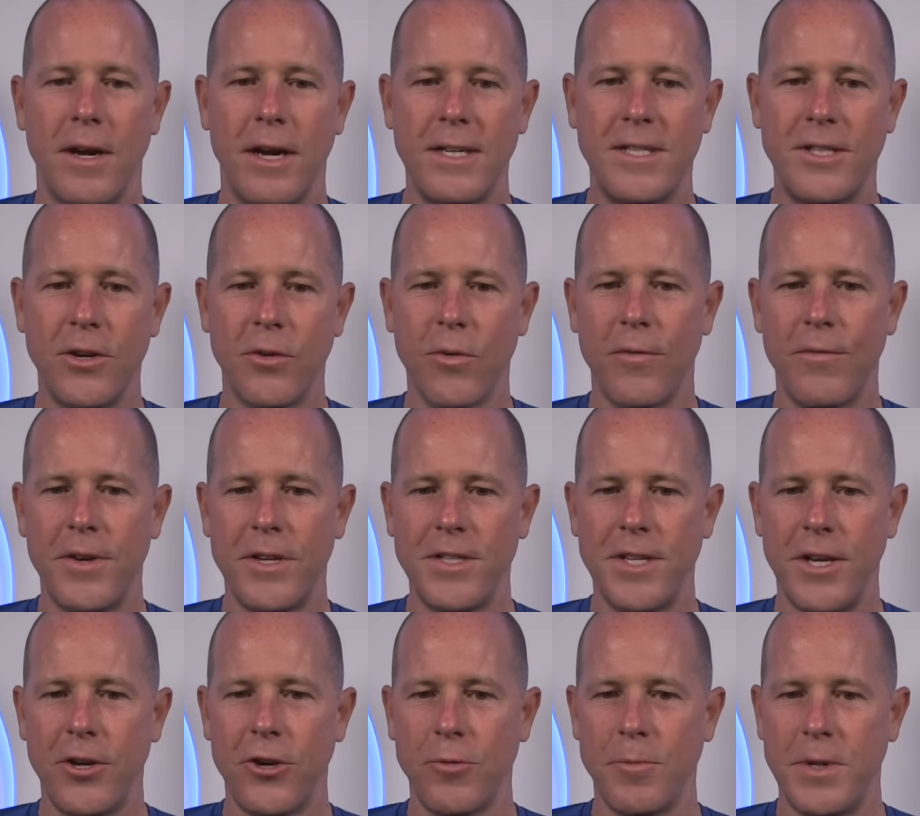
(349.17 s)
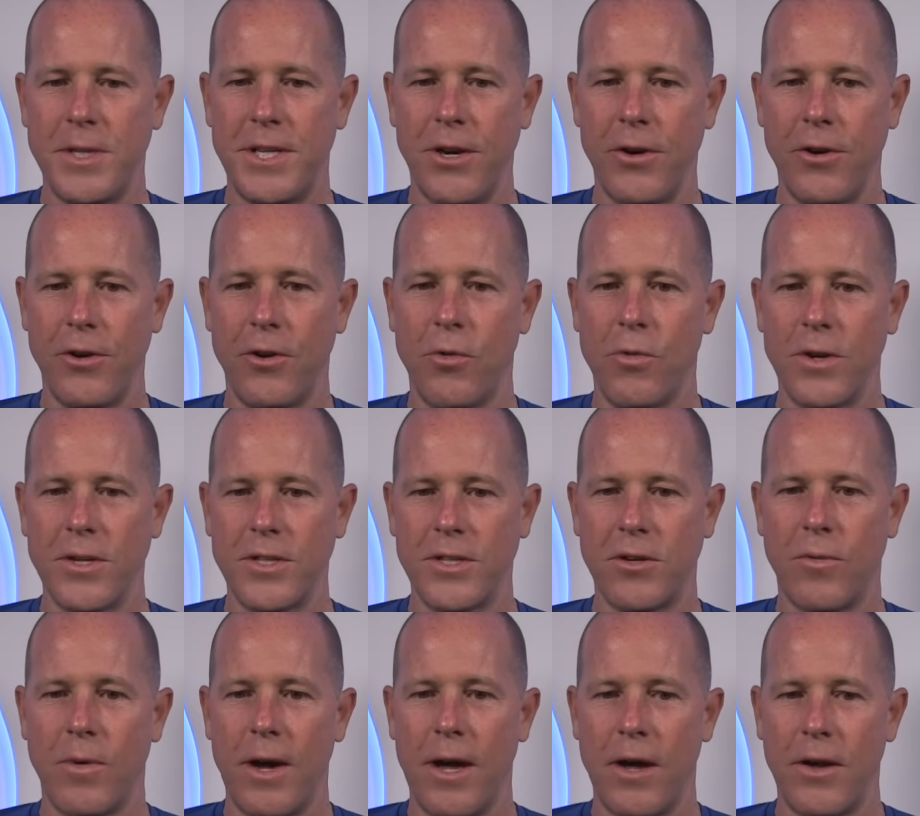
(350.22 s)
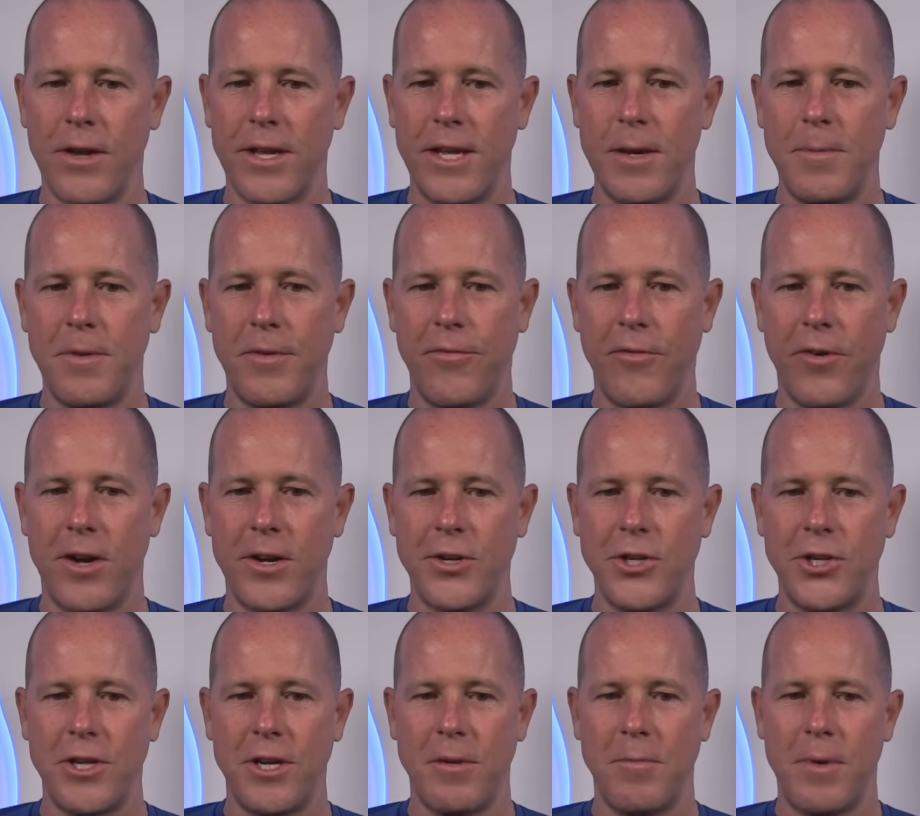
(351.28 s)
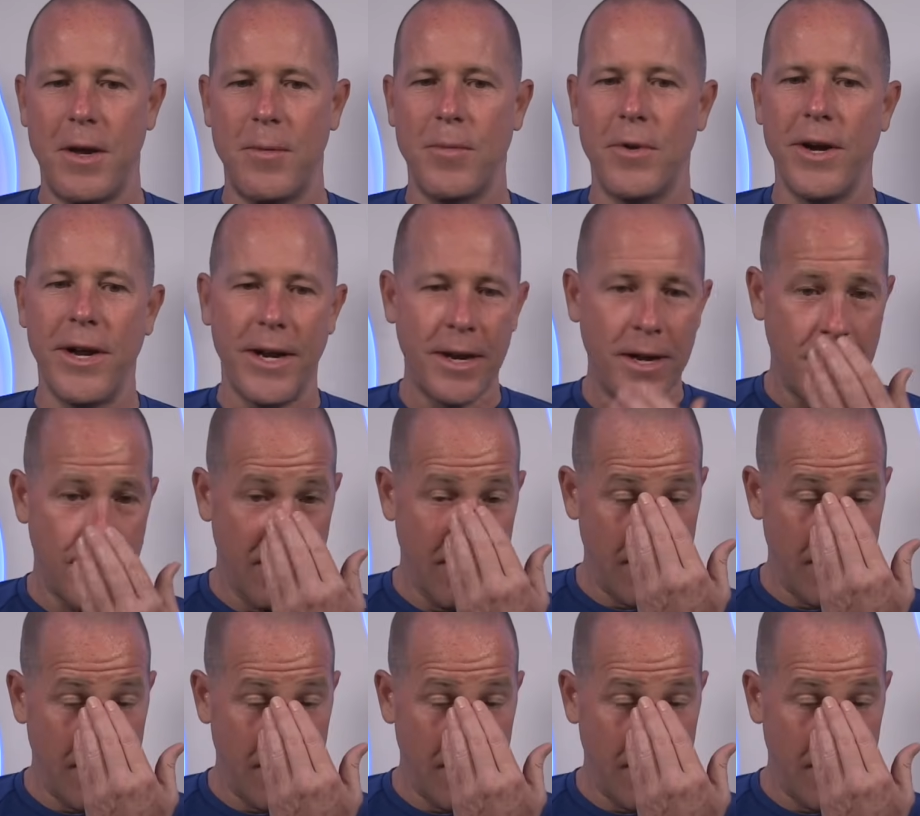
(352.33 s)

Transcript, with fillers: I still revisit your material once in a while to keep it fresh in memory.